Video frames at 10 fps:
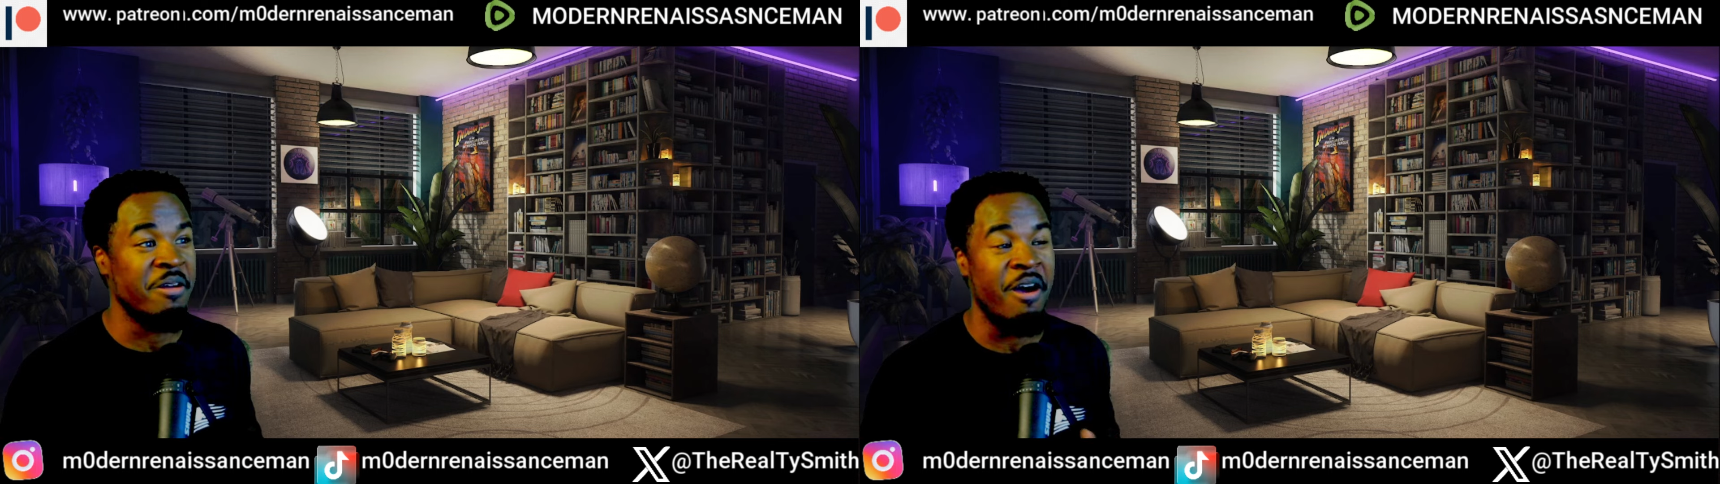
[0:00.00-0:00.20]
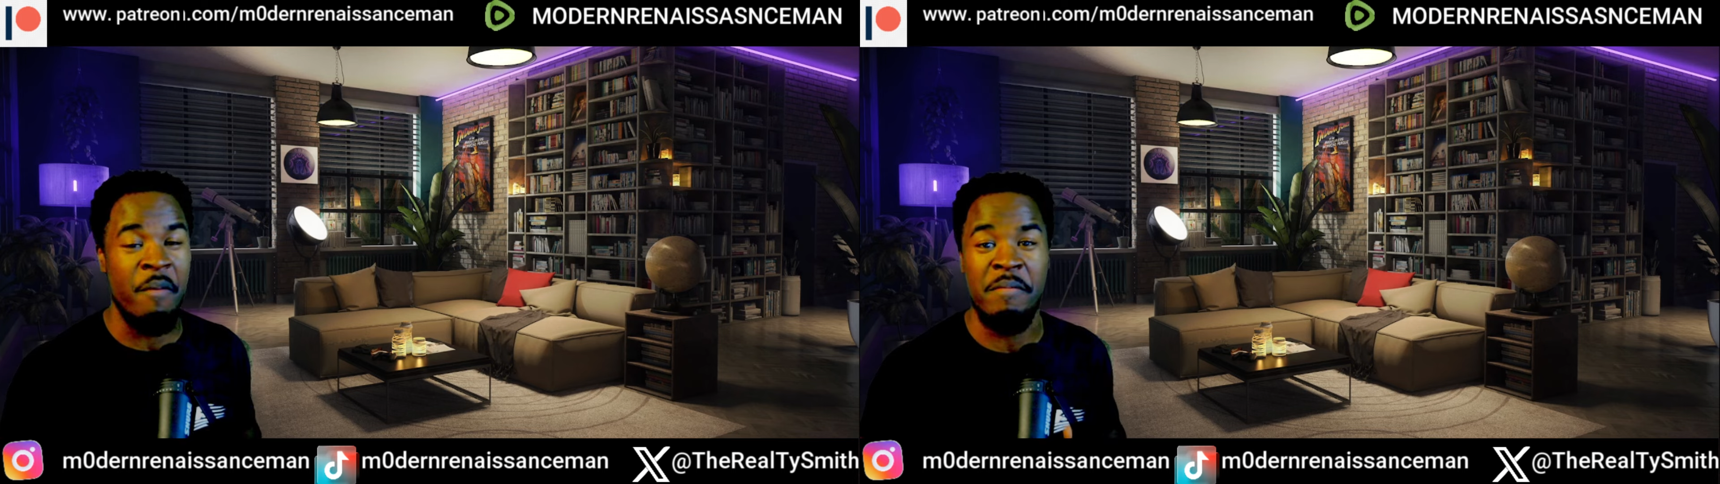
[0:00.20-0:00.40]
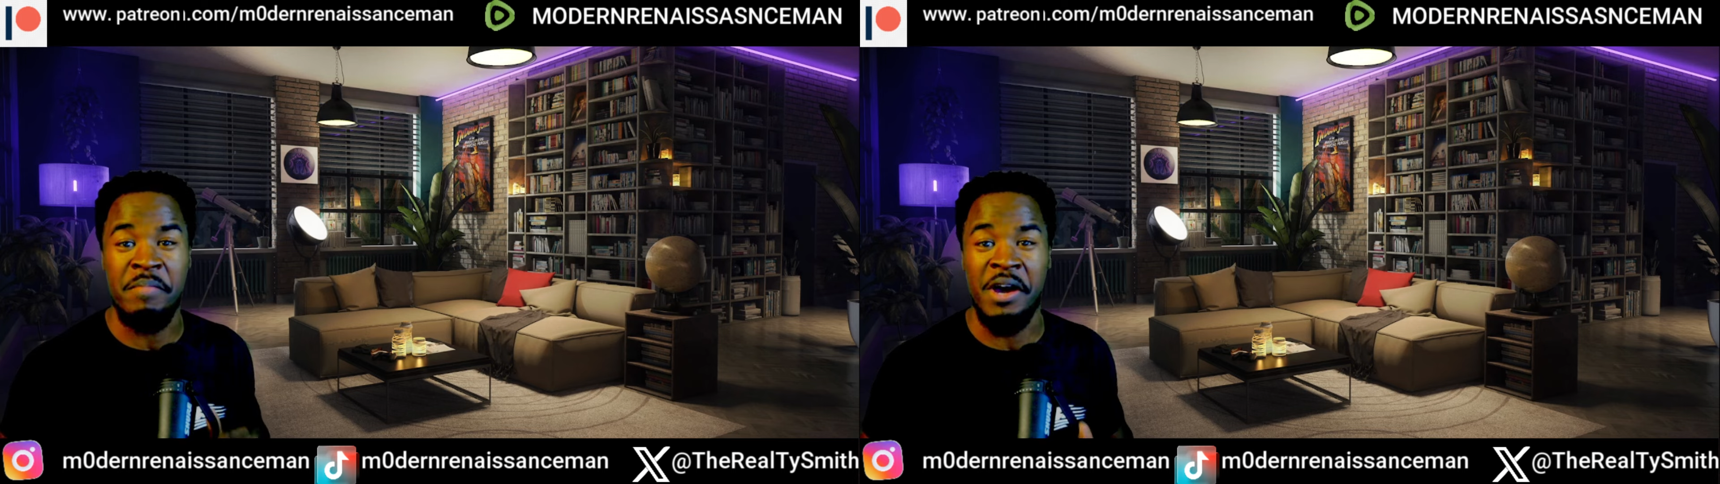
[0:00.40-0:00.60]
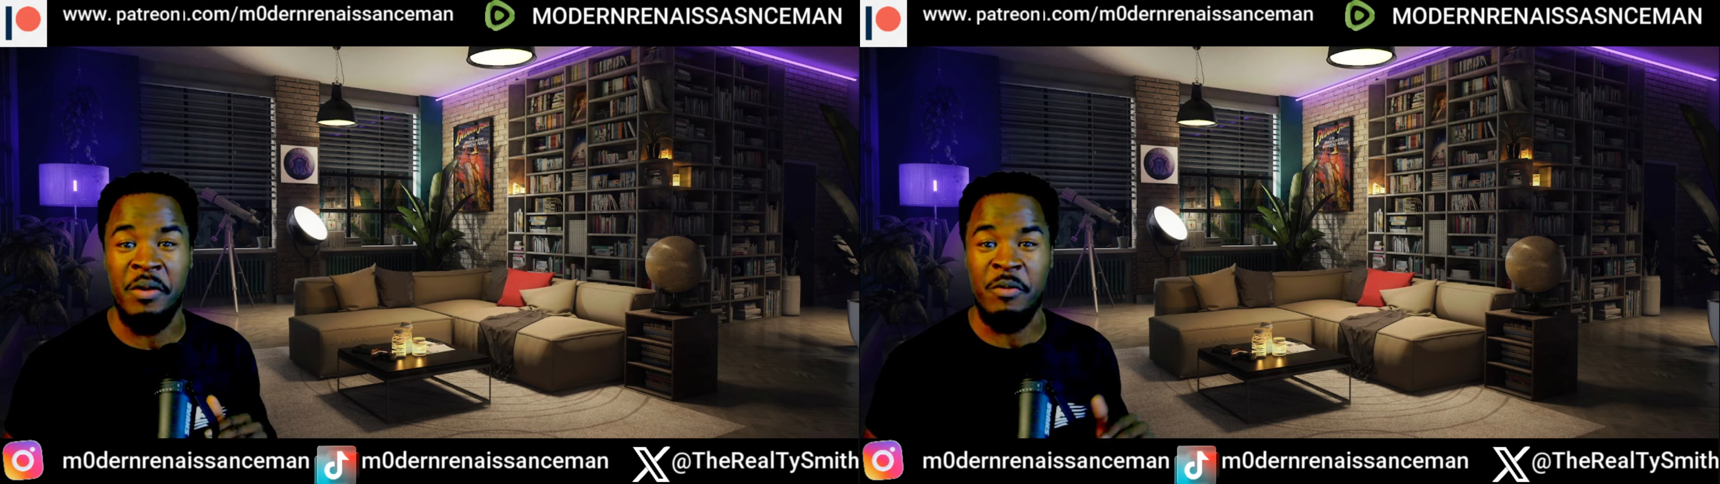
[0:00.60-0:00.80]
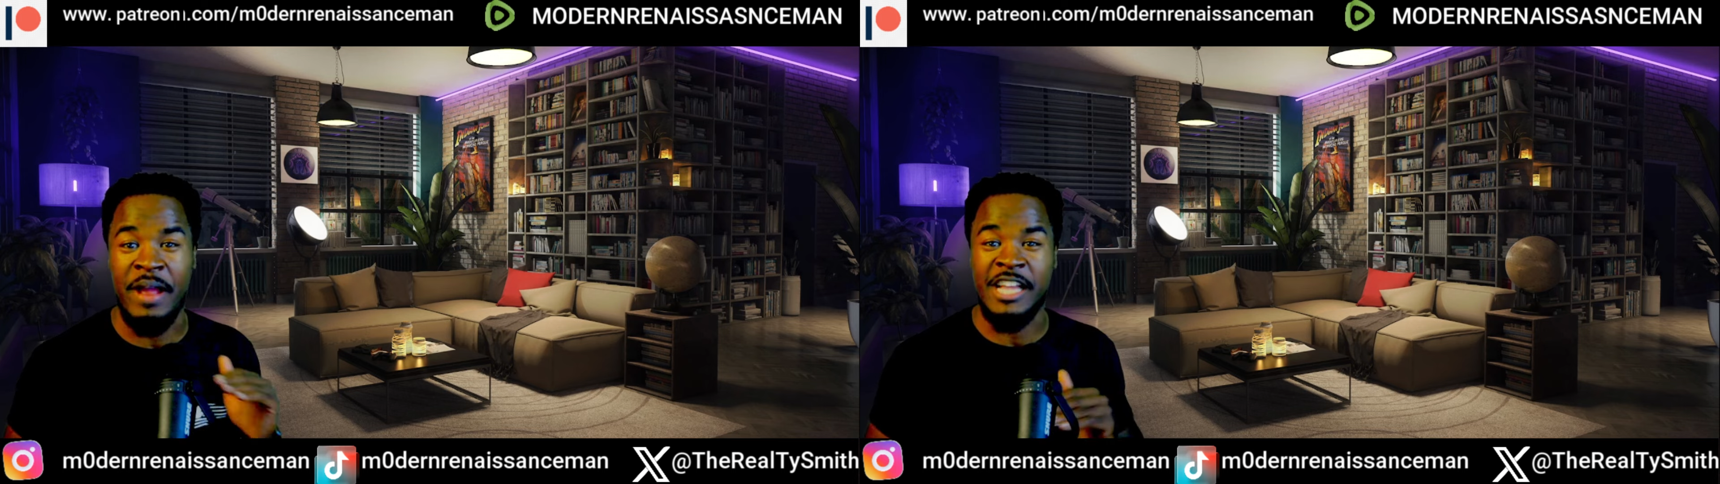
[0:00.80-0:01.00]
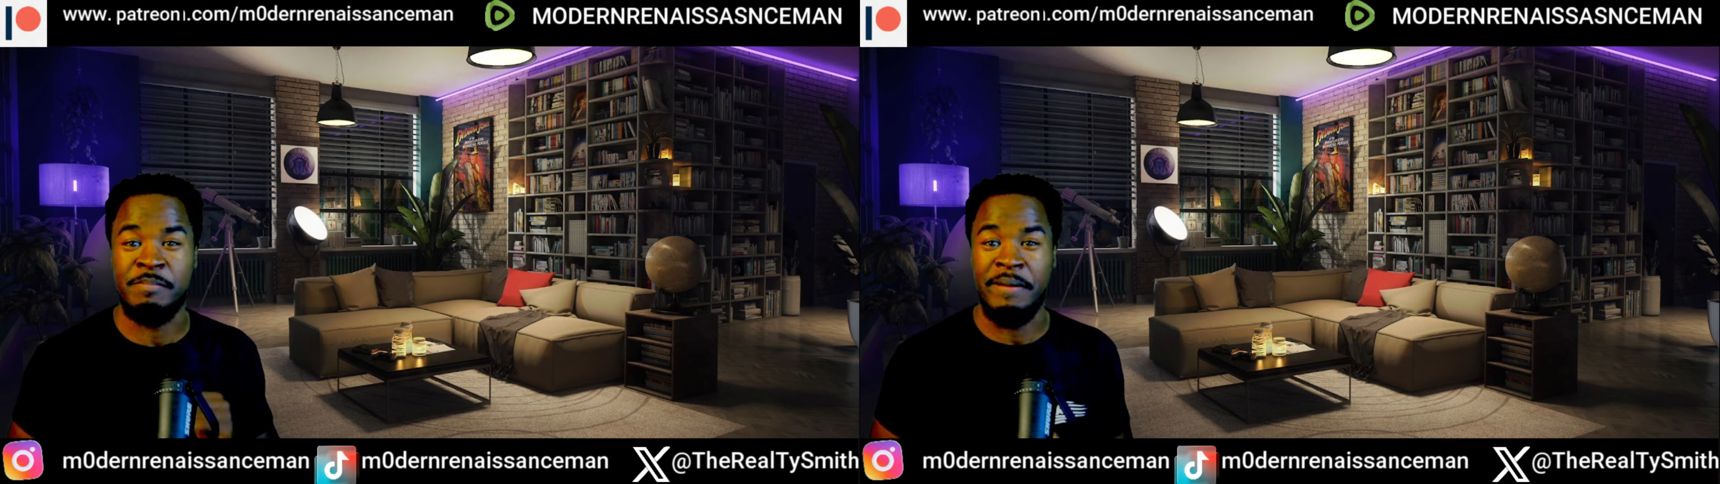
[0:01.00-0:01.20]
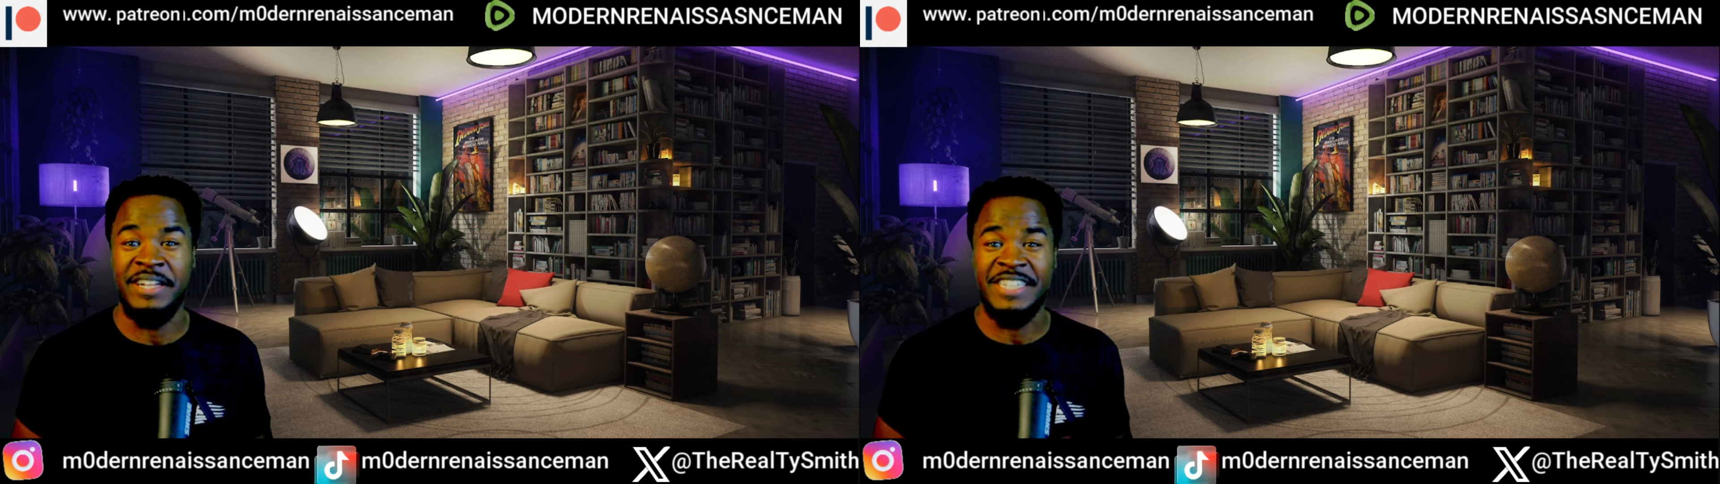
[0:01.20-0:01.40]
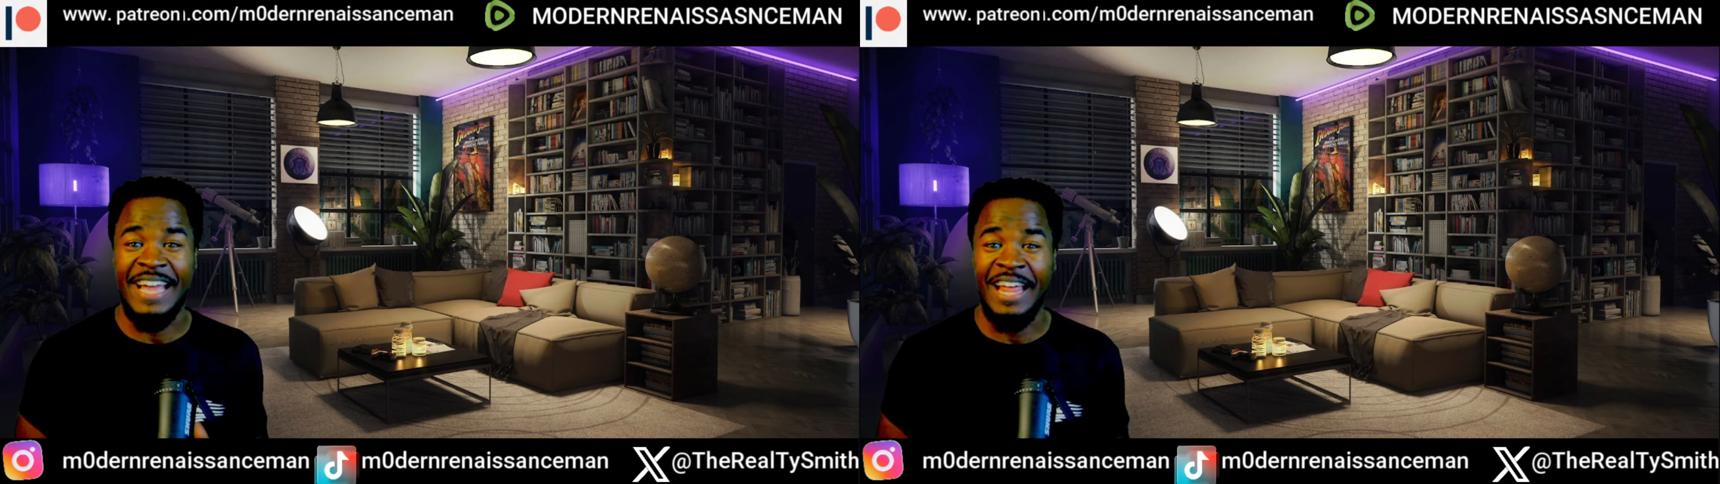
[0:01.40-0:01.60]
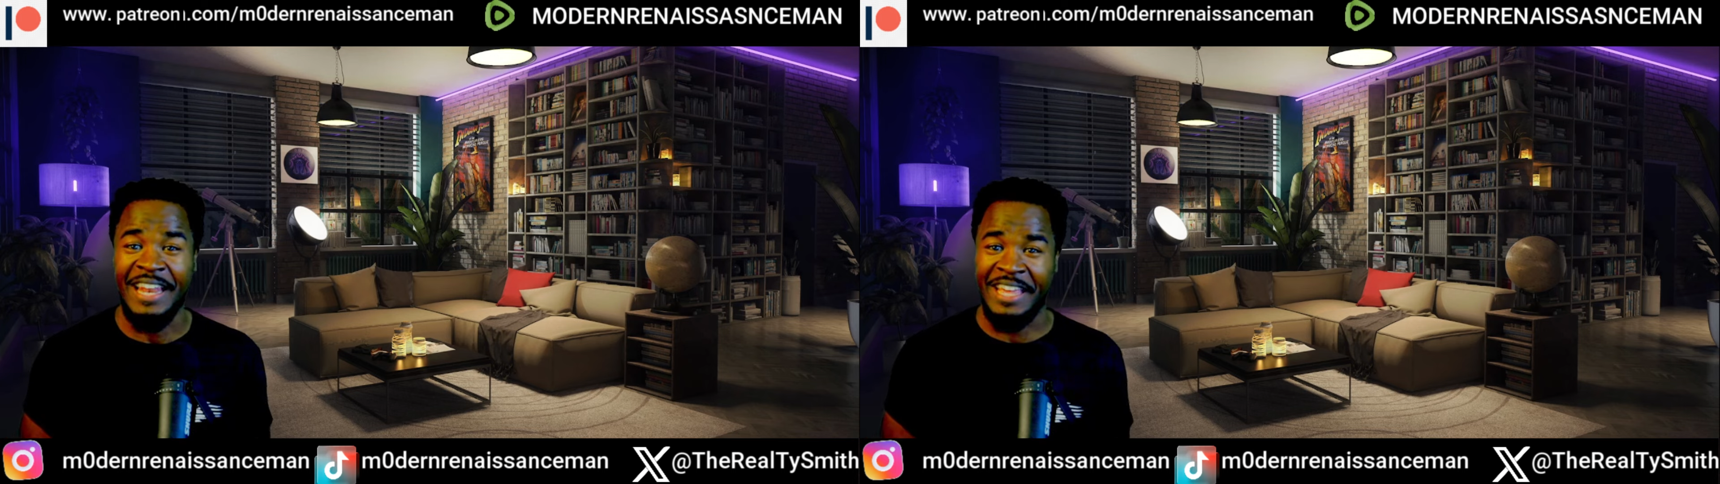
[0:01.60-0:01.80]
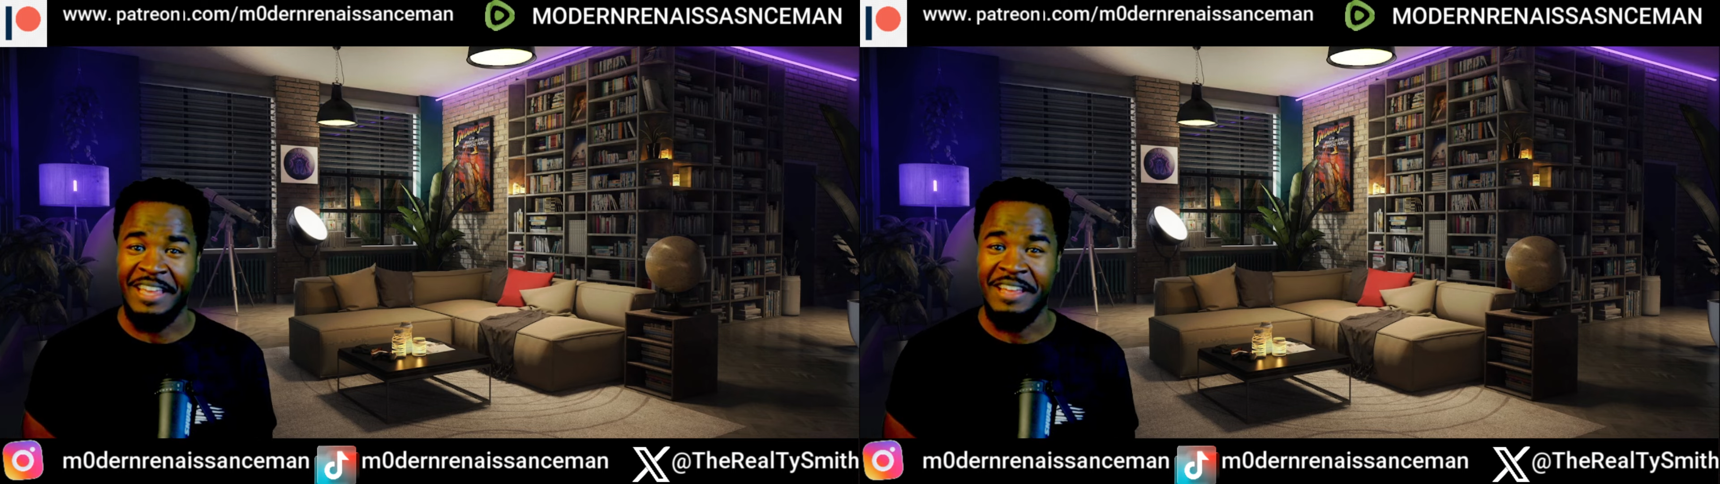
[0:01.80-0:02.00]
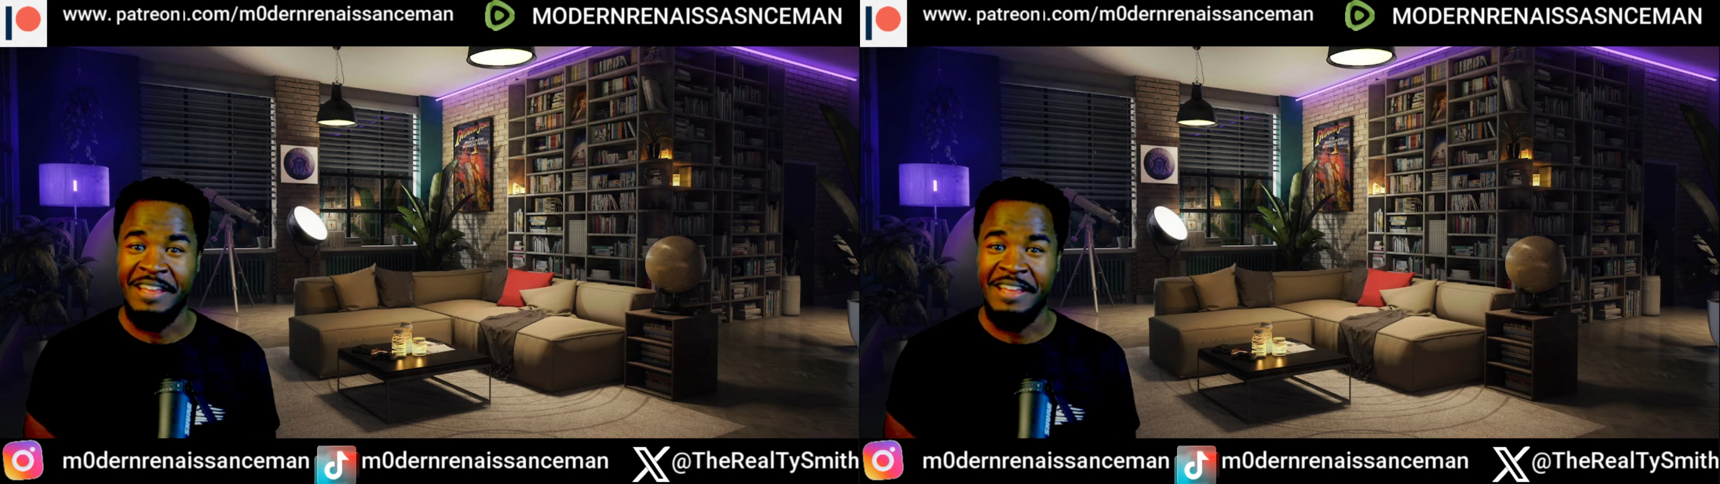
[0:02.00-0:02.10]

almond butter and raspberry jelly.